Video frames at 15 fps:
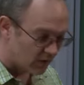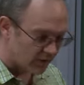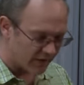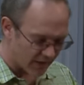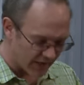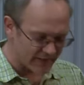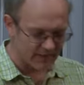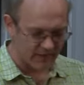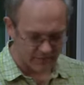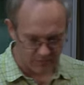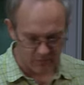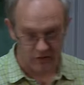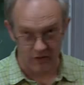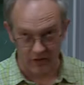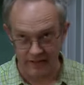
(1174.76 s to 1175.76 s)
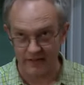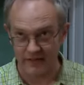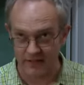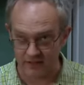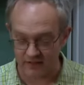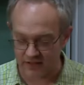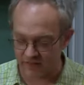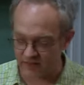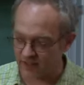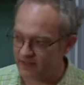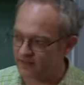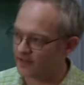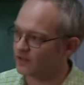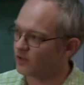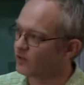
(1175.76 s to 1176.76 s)
The I team, Colliander, Staffelani,
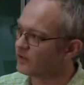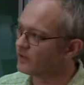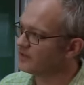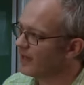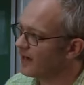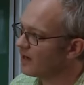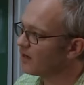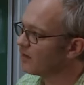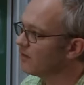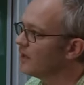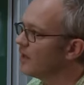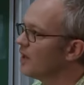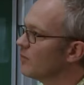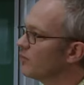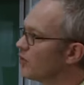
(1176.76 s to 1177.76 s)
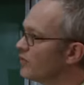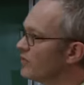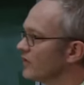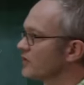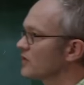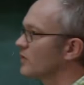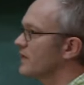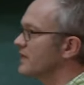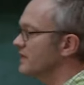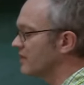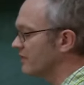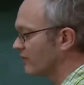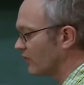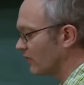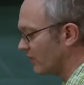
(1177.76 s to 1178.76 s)
Takaoka, and Tao, proved
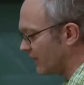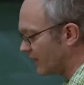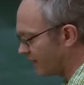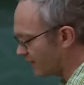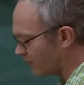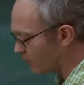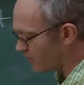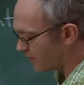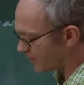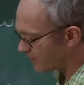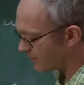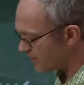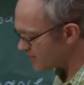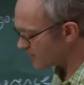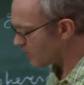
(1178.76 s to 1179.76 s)
non-squeezing for the Korteweg-de Vries